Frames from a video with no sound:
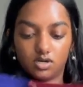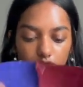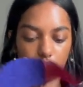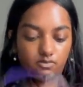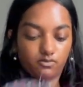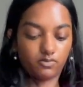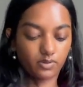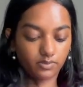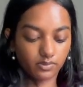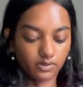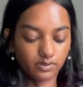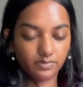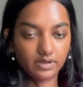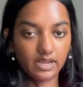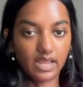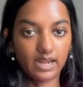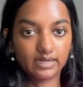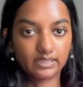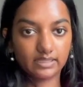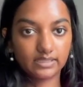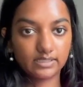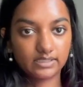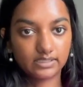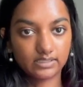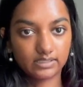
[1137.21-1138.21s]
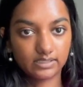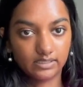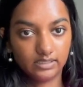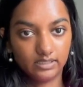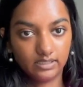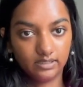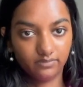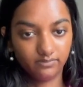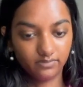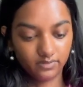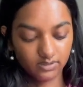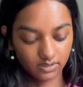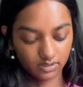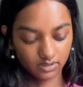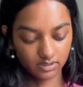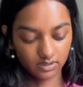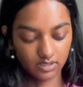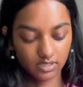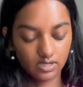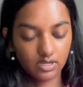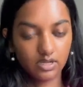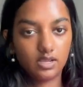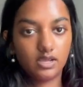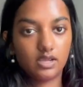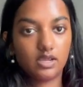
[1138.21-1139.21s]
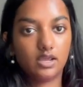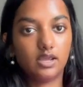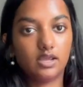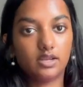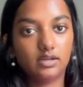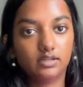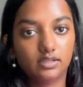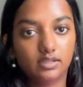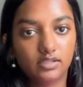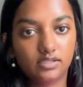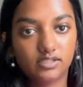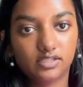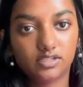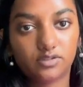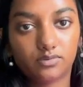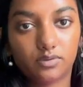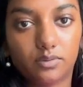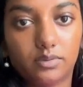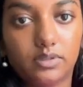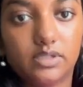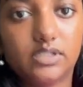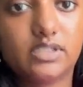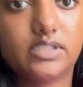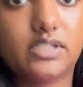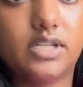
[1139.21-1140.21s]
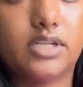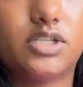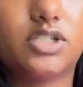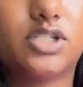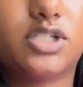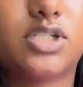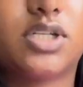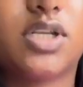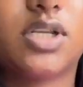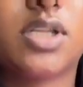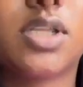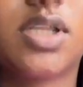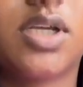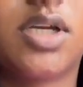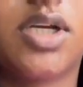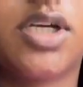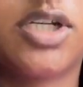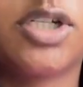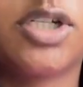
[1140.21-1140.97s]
We're gonna be adding the sleeves and this is where we stitched the